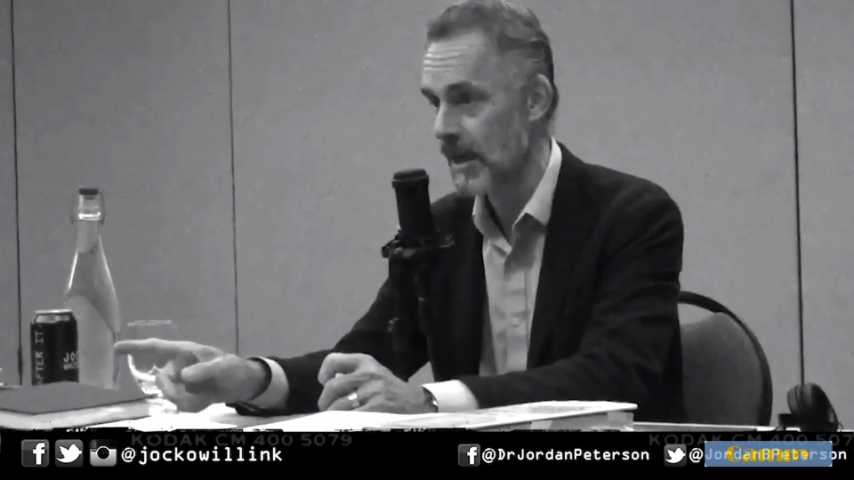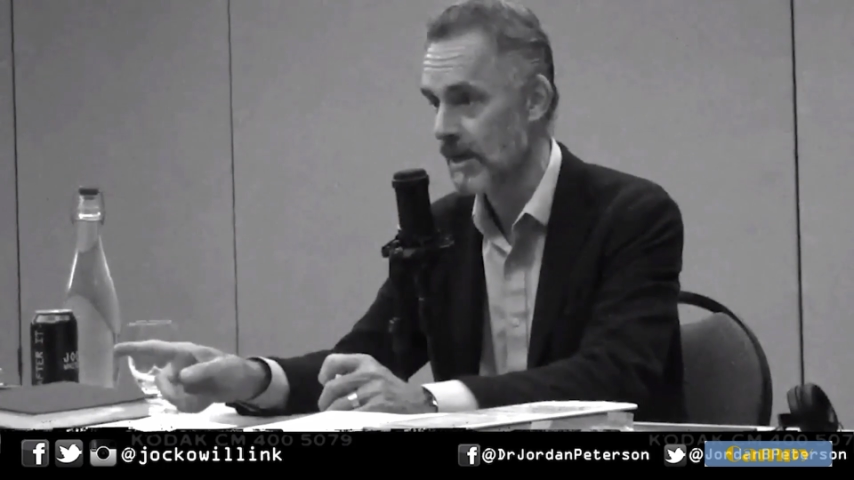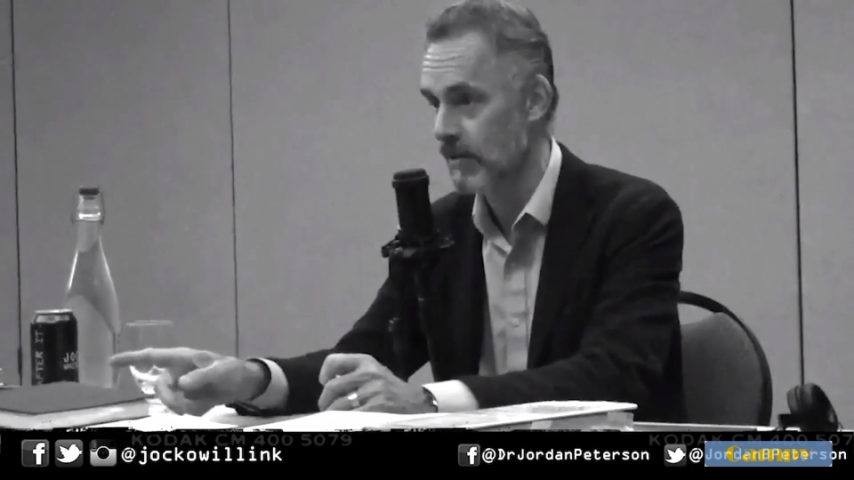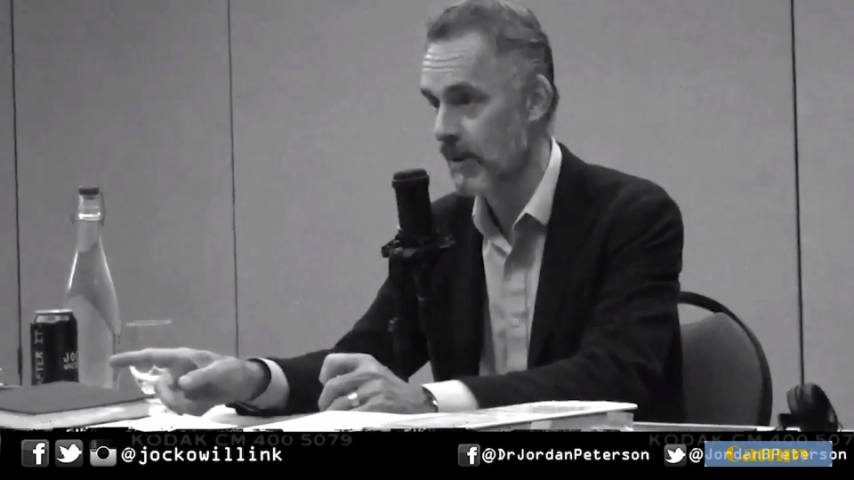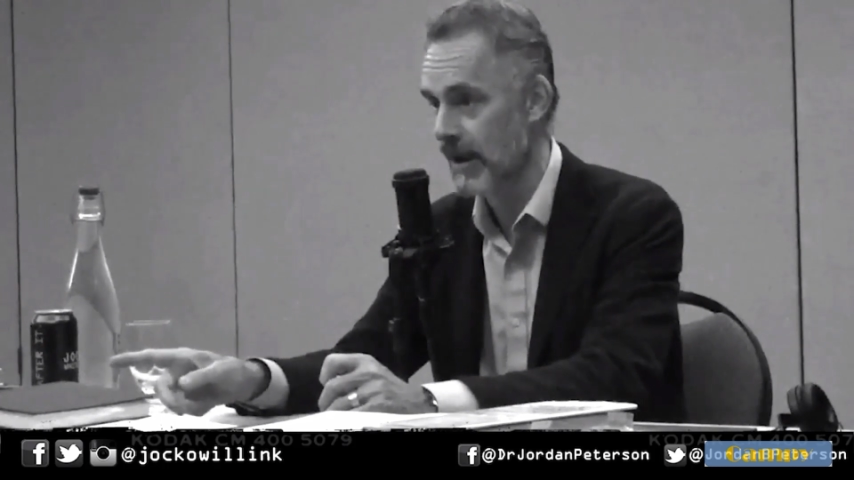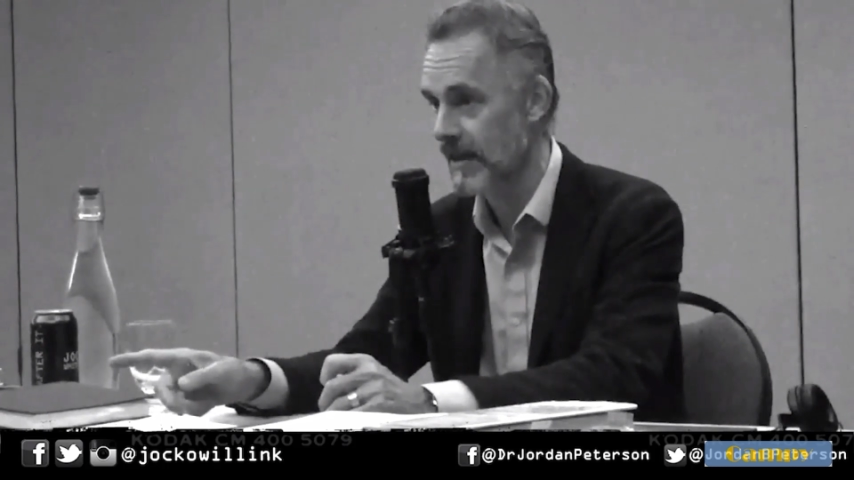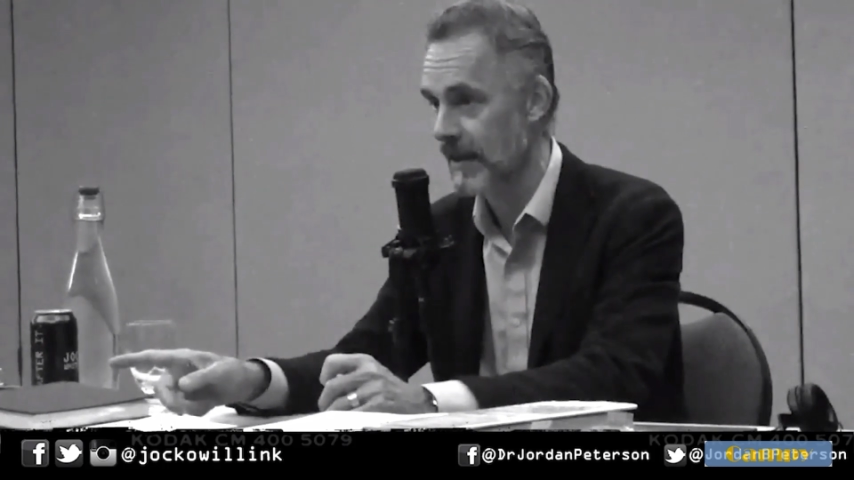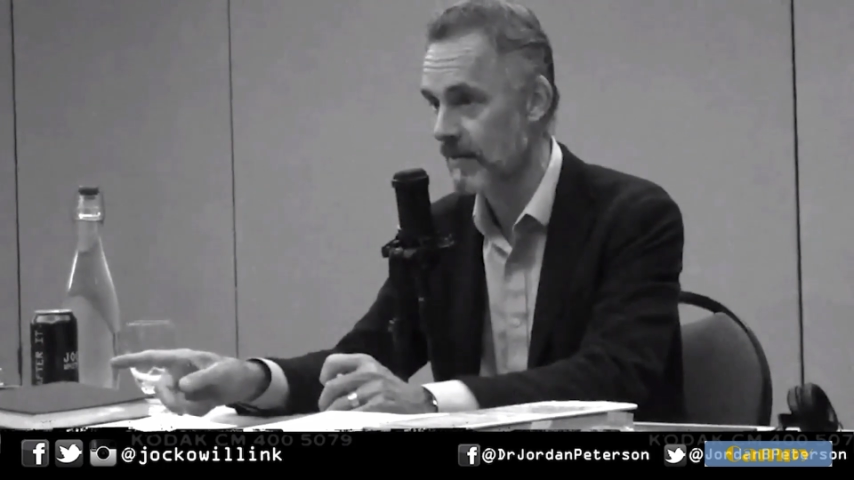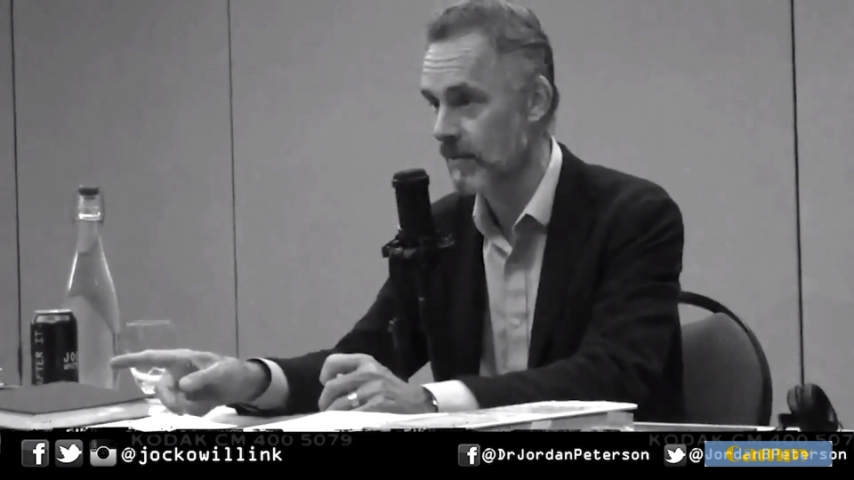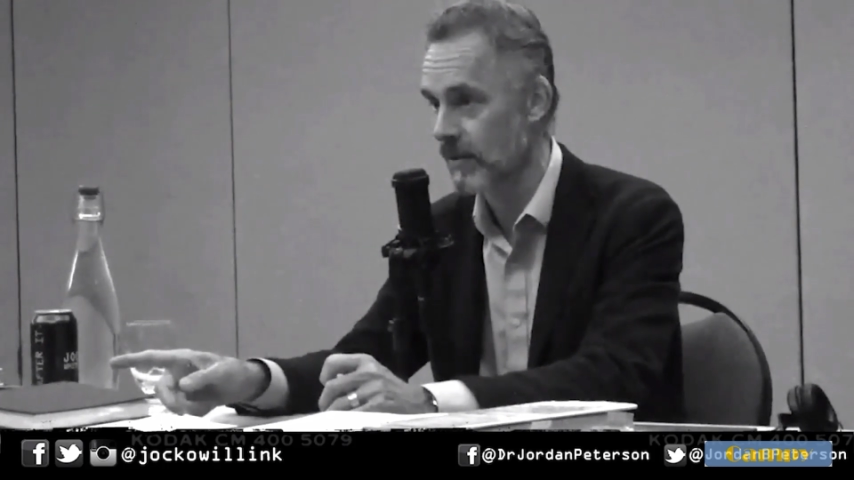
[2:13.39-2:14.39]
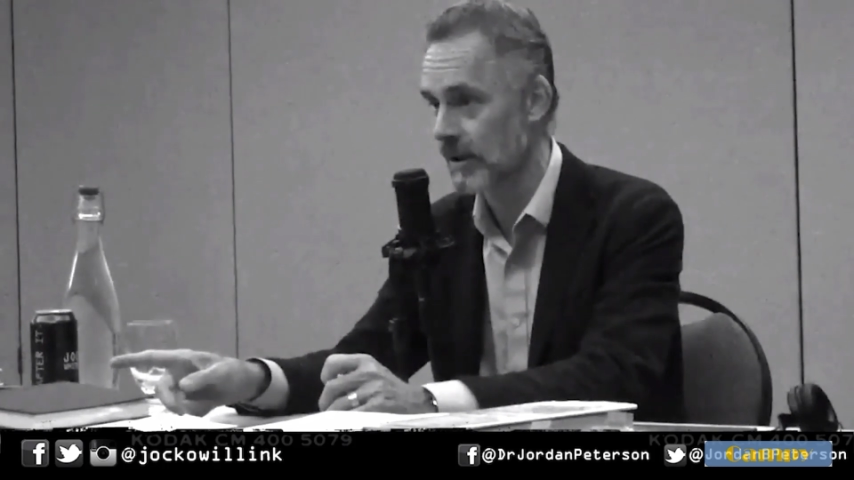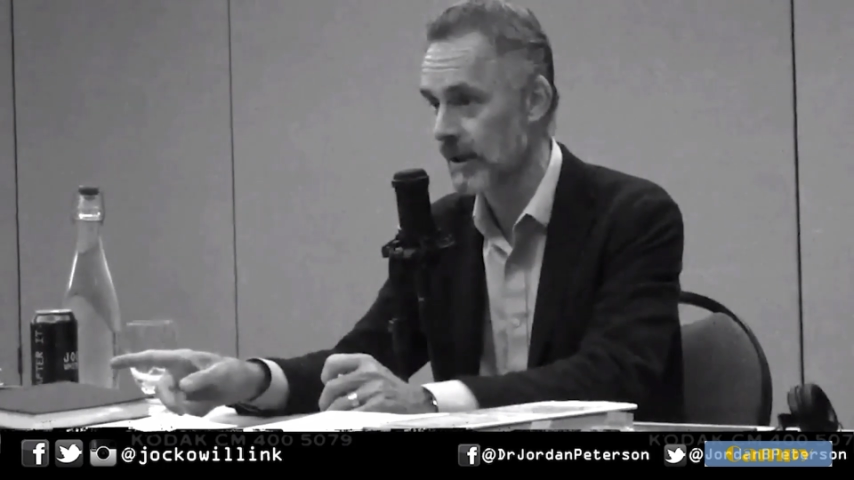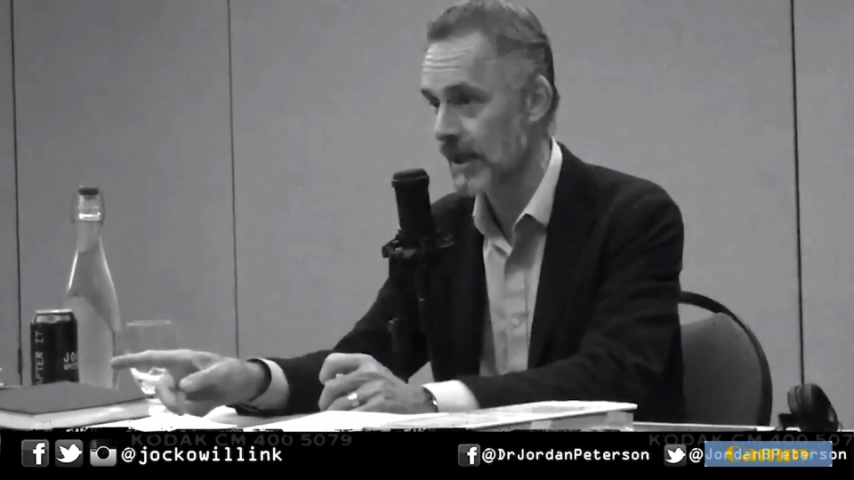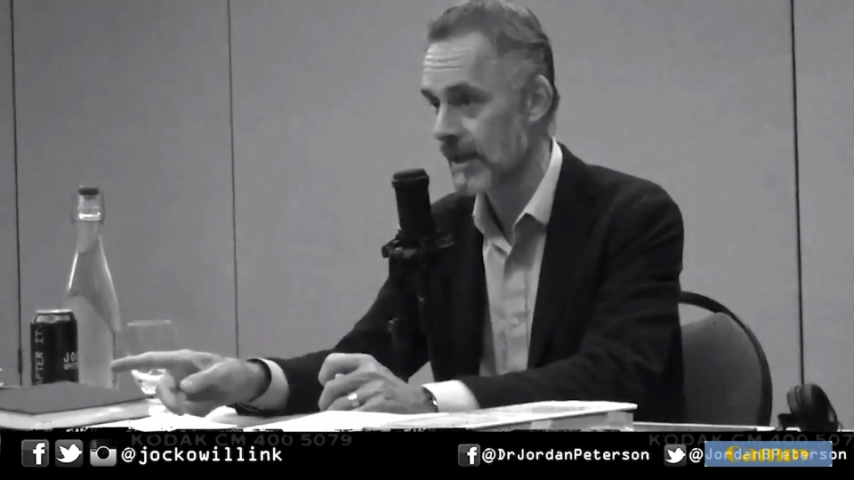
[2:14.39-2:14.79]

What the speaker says: you're breaking that rule.